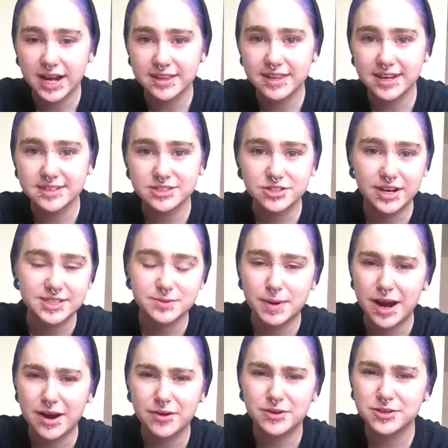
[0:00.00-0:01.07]
had that
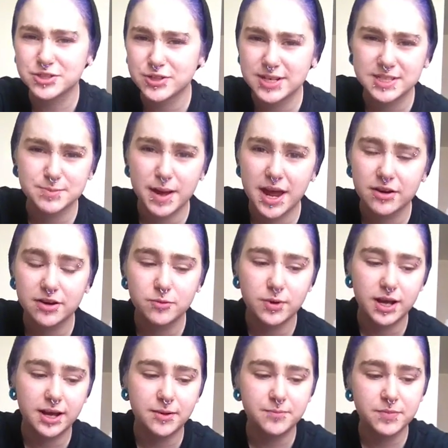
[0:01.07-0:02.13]
Transparent
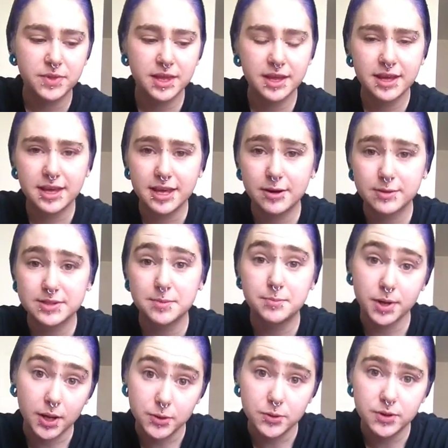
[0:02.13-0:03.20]
where it was a
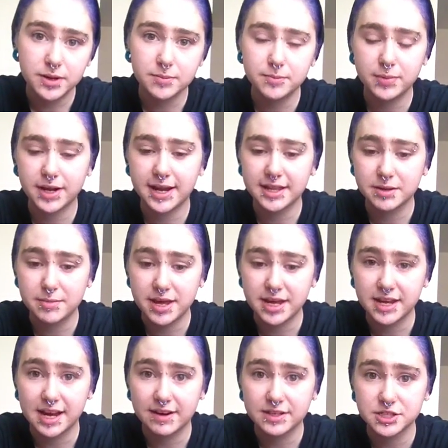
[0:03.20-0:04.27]
bloke playing the main
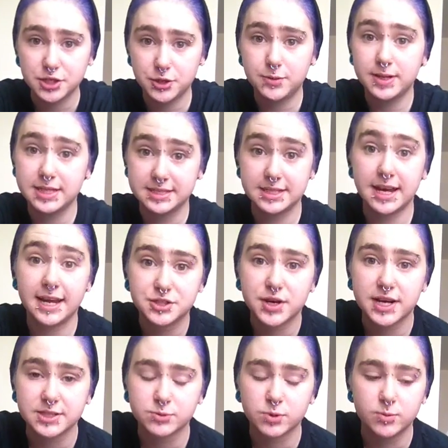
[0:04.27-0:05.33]
character who is a
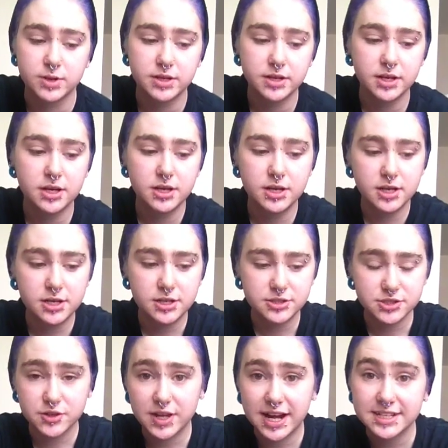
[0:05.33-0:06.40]
trans woman.
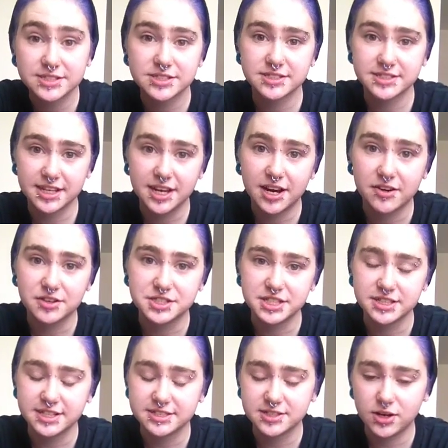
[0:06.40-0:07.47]
So that's just
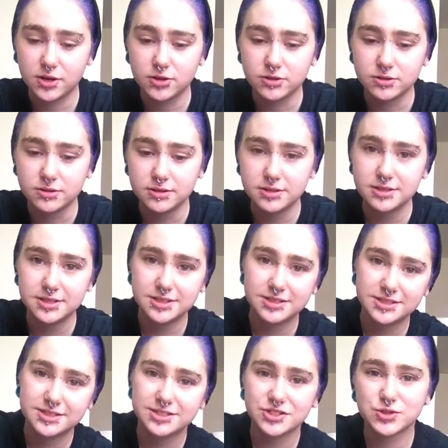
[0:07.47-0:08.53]
encouraging this whole
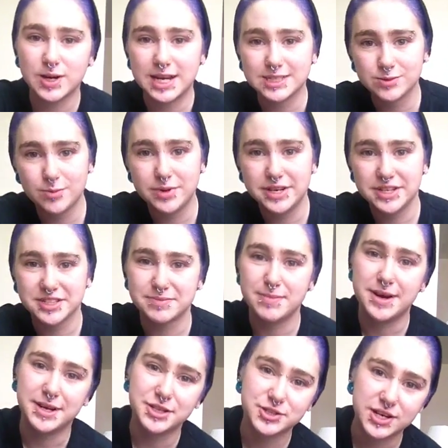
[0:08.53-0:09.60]
trans woman, just
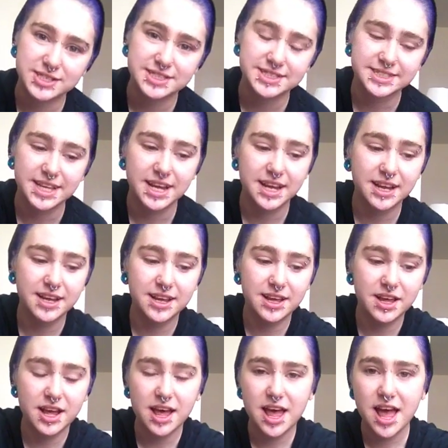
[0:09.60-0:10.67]
men in dresses thing.
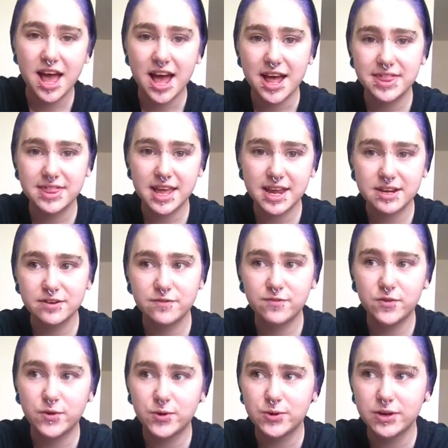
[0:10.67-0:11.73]
And then
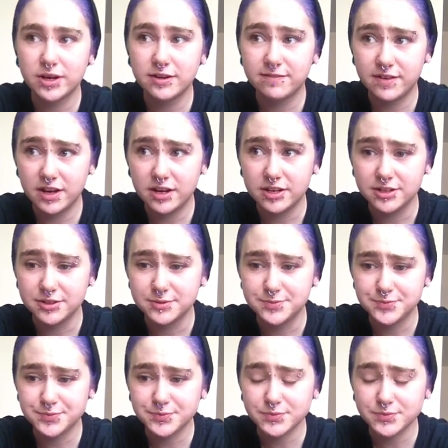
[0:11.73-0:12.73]
for Laverne